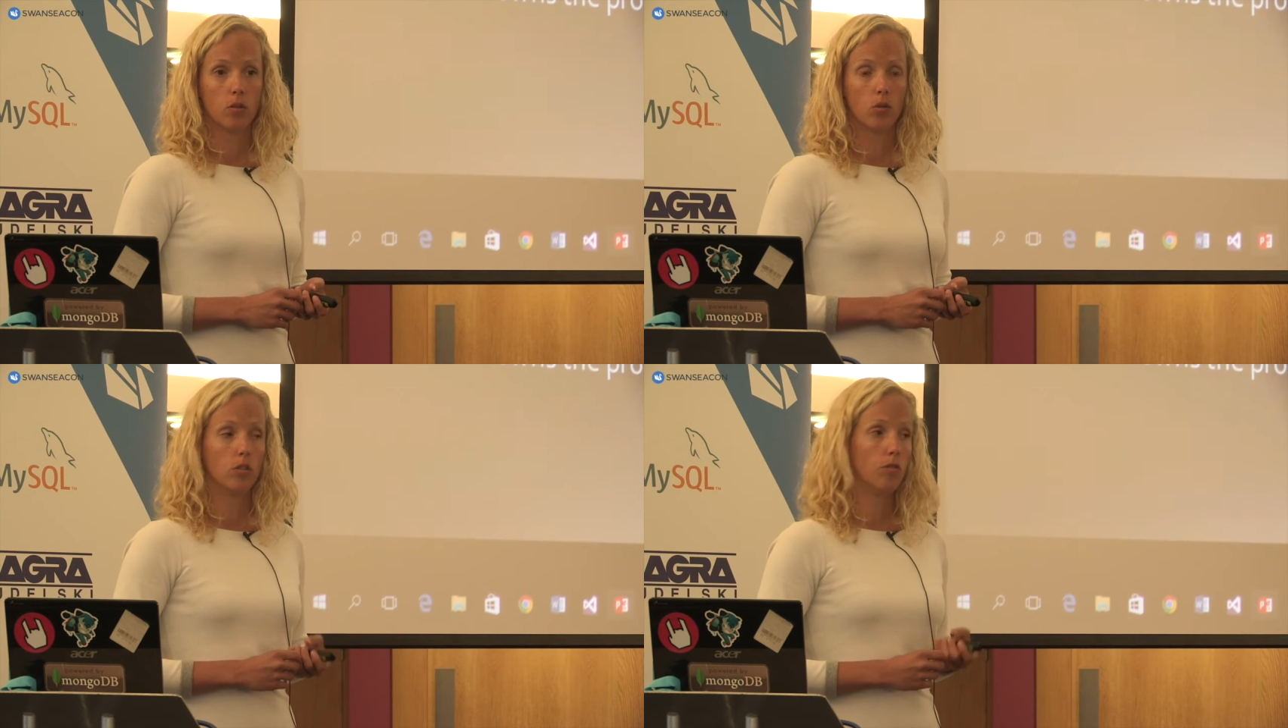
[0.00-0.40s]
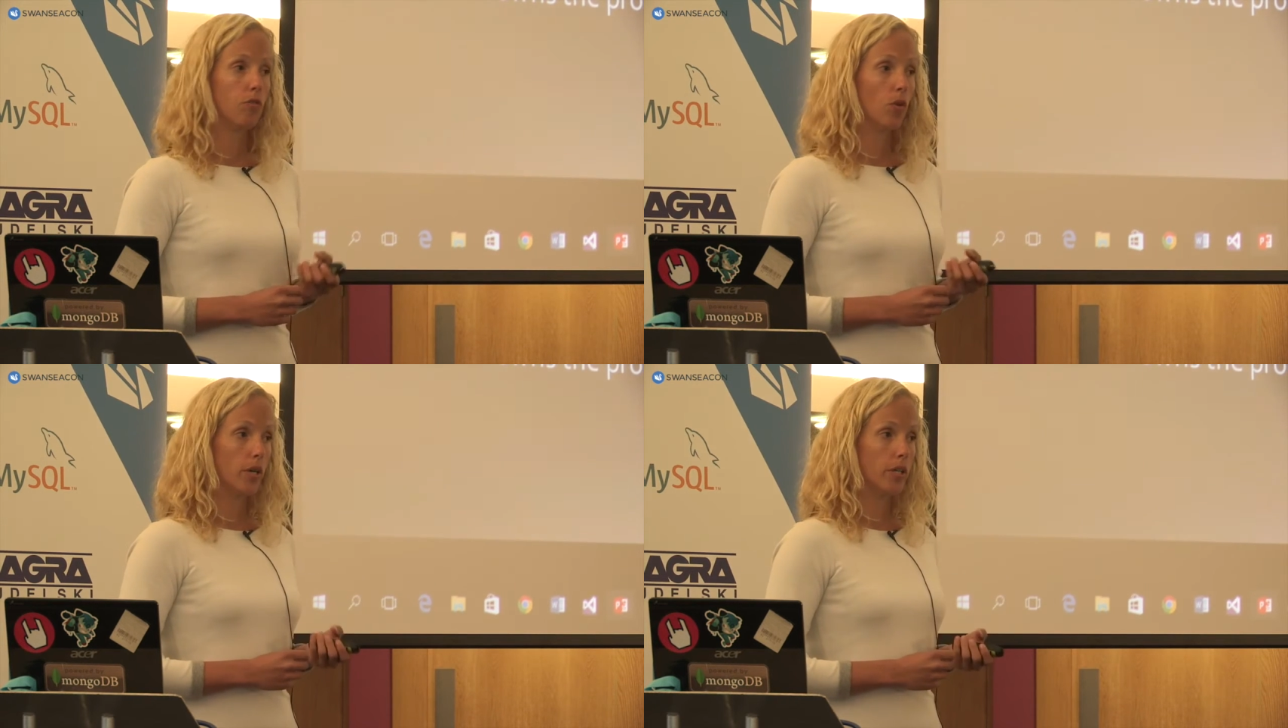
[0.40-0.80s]
Who's the
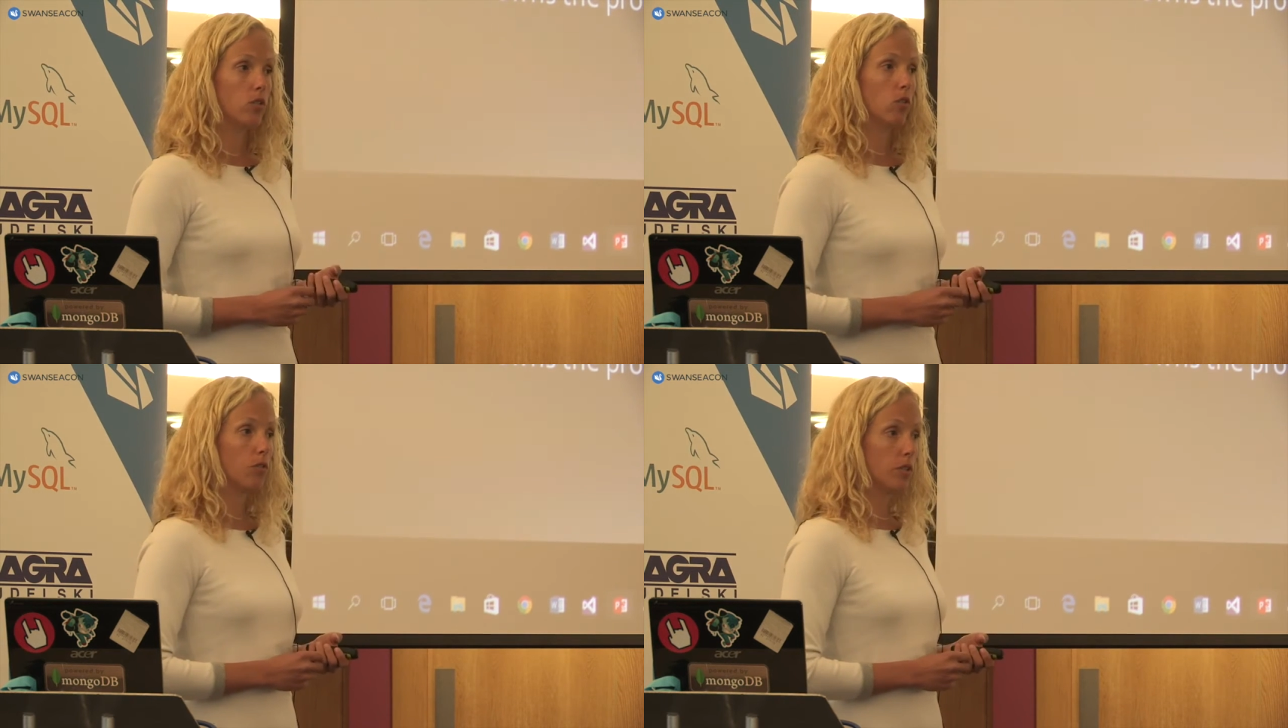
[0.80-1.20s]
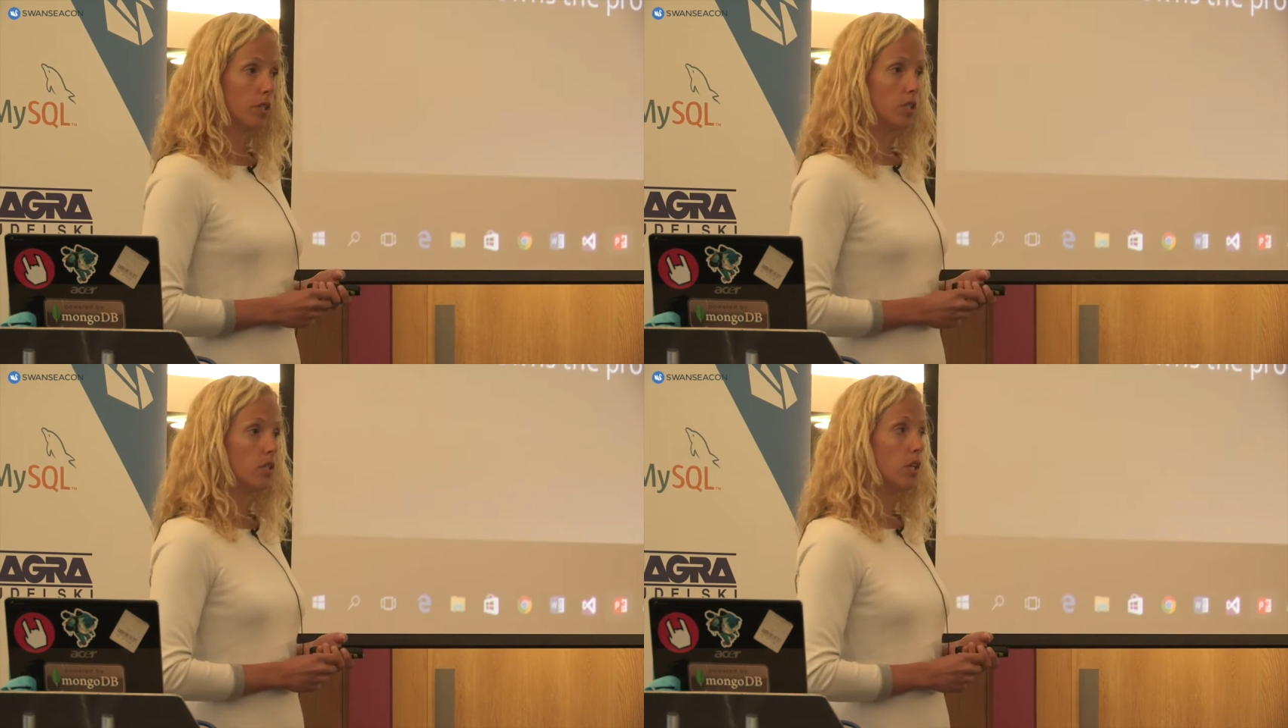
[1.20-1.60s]
voice of
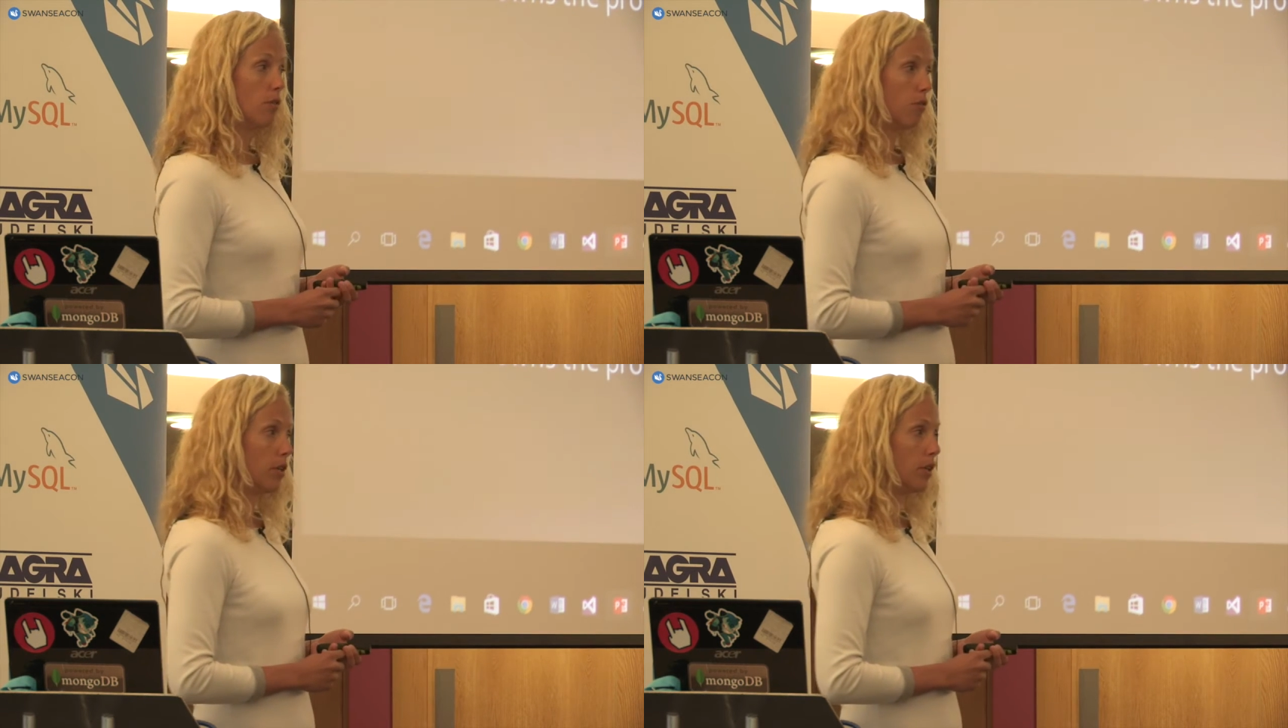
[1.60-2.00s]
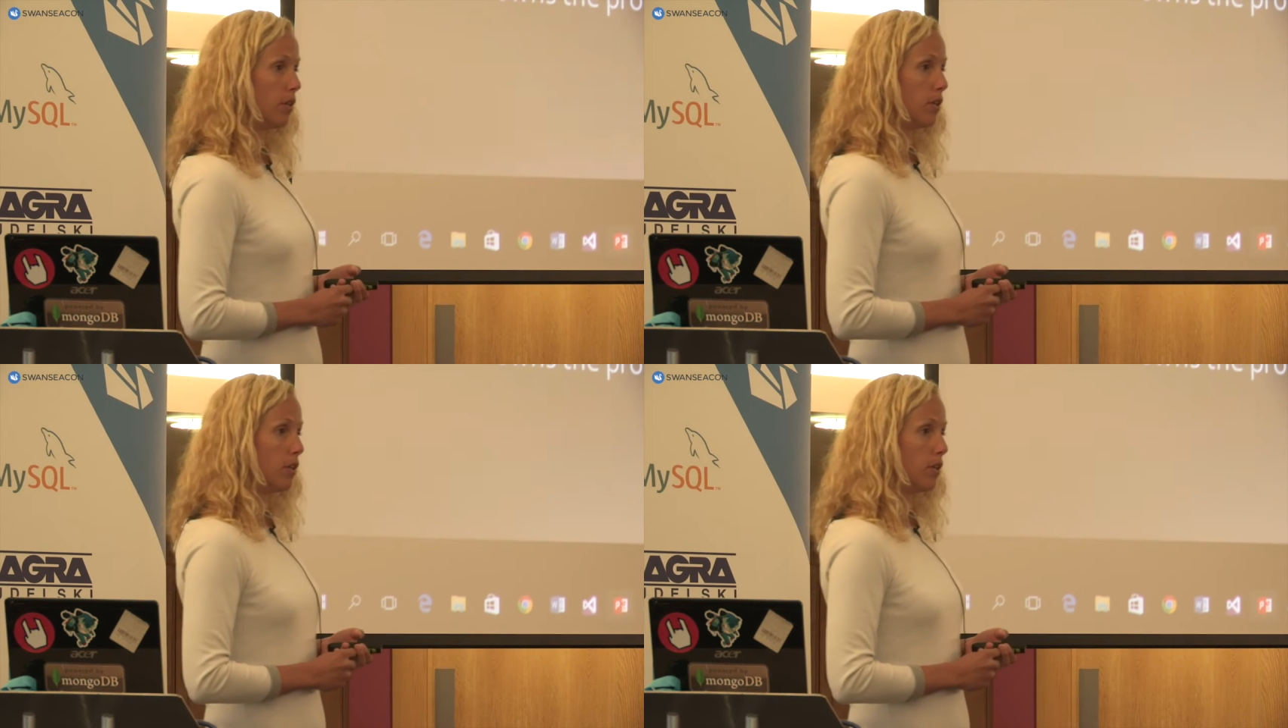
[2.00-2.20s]
continuous delivery?